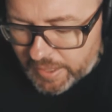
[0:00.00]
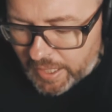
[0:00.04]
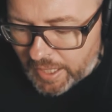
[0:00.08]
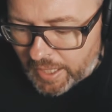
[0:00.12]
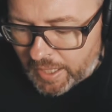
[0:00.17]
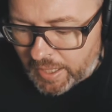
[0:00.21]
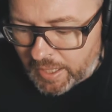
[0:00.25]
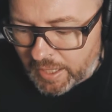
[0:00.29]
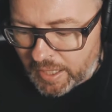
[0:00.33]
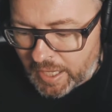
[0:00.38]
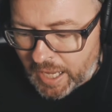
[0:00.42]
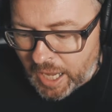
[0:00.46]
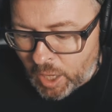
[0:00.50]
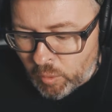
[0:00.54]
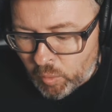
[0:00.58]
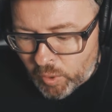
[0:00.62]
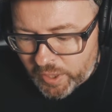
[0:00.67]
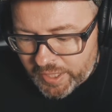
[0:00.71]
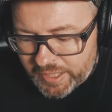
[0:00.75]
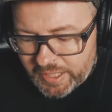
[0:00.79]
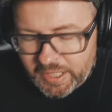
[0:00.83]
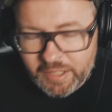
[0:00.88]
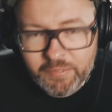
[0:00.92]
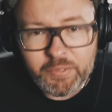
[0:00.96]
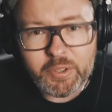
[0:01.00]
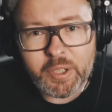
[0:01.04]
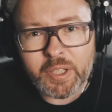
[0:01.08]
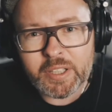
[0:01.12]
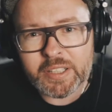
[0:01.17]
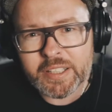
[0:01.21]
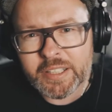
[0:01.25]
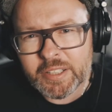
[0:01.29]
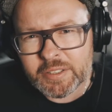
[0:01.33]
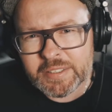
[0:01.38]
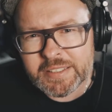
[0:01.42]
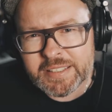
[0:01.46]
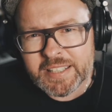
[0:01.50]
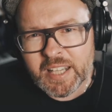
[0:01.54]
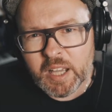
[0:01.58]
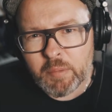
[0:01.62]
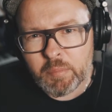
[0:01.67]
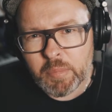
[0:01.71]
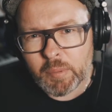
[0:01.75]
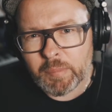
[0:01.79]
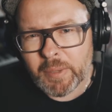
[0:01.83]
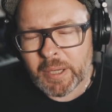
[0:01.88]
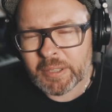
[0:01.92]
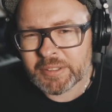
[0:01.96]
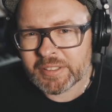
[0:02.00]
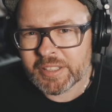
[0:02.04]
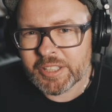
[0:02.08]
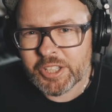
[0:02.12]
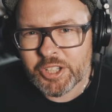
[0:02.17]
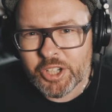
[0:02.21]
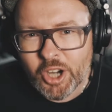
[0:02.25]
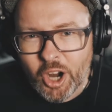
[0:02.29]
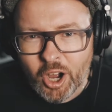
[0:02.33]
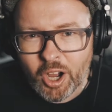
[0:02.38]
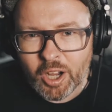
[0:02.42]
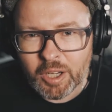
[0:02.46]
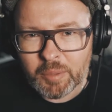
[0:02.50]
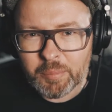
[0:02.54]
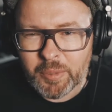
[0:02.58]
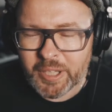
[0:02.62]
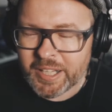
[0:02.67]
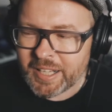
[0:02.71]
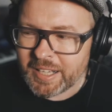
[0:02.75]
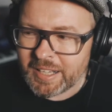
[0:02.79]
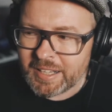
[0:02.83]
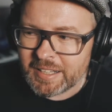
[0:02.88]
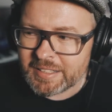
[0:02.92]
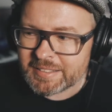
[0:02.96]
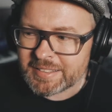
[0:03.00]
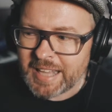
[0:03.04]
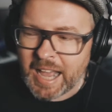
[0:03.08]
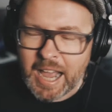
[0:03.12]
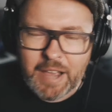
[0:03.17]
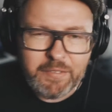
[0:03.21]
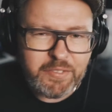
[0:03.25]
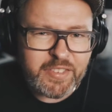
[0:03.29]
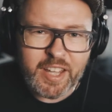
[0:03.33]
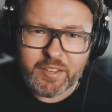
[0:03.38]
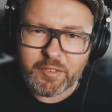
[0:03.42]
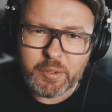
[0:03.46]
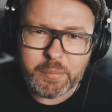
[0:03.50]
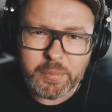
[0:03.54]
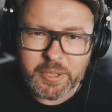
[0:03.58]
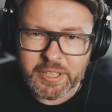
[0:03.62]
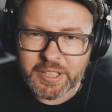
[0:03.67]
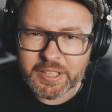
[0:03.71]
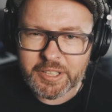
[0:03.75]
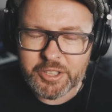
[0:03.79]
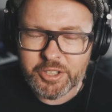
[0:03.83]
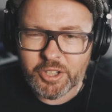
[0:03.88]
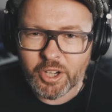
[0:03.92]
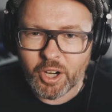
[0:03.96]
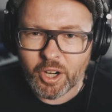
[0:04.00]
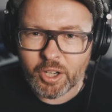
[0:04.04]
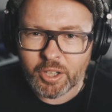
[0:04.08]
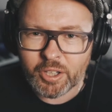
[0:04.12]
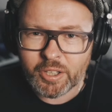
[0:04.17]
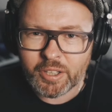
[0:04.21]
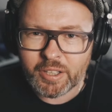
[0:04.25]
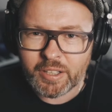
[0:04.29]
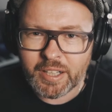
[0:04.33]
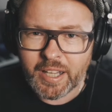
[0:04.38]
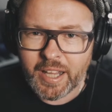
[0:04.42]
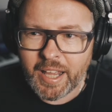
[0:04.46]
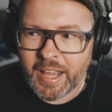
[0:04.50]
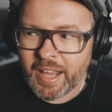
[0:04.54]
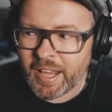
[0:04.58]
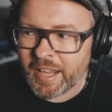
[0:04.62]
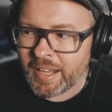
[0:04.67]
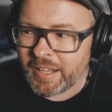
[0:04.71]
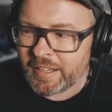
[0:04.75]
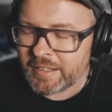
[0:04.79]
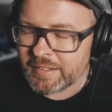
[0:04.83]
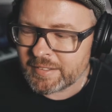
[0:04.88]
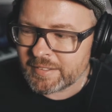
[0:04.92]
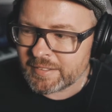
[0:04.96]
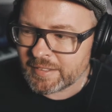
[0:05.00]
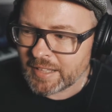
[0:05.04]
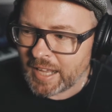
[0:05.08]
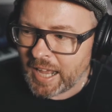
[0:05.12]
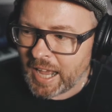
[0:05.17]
I want to give you a little tip about the jog because I've never been a jogger and